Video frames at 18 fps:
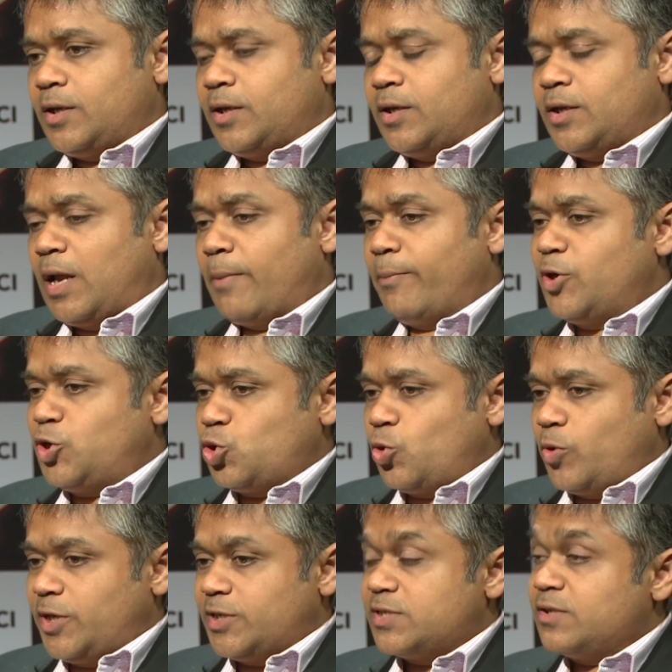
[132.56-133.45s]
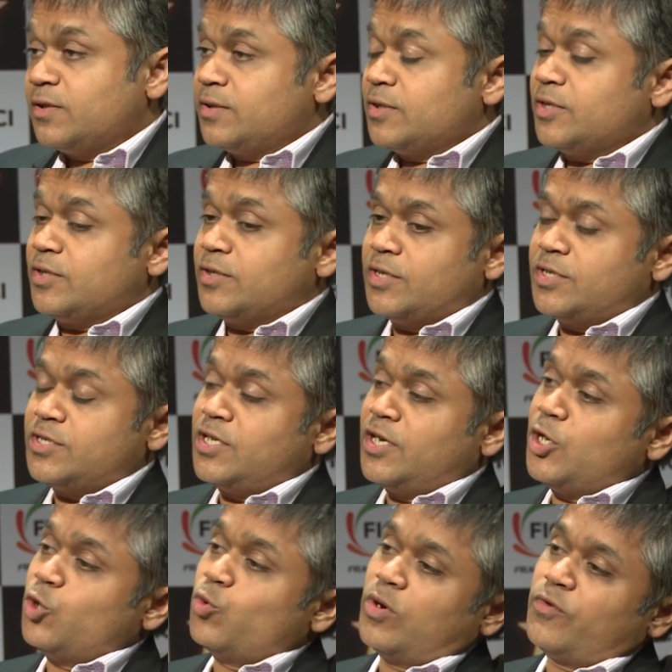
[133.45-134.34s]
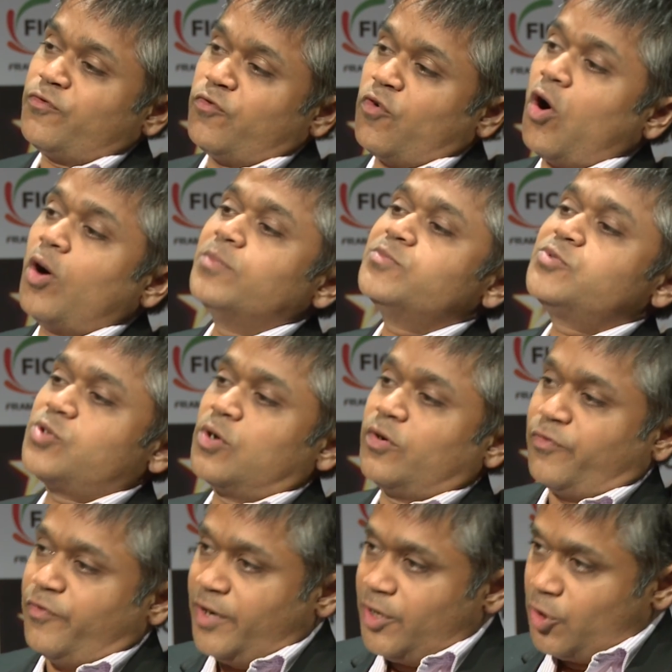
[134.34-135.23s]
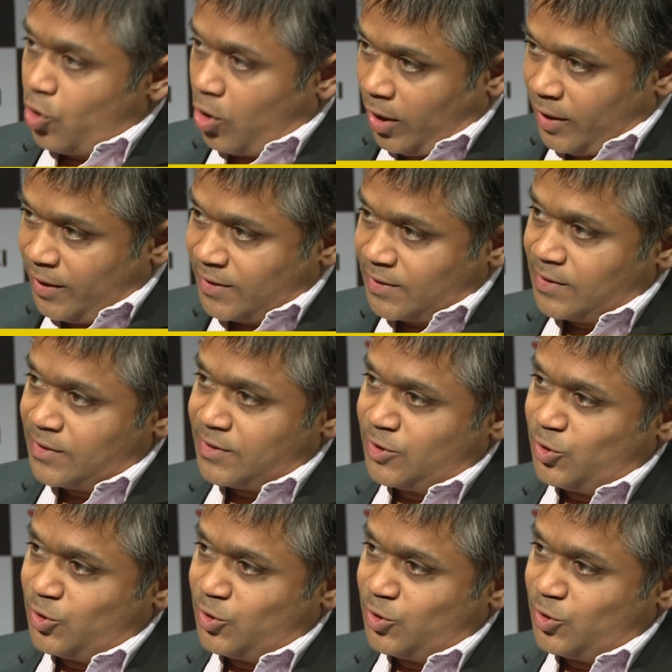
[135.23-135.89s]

Number two is the newer forms of video content.